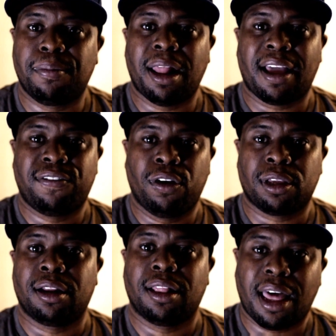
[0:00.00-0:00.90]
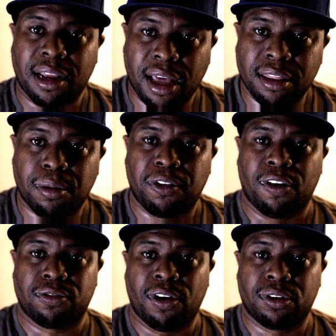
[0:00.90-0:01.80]
of black folk and a lot of other
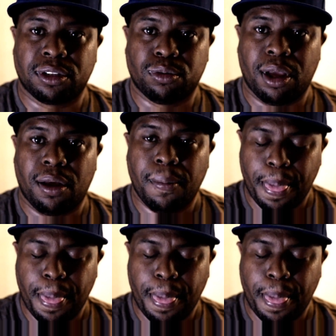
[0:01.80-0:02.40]
folk as well.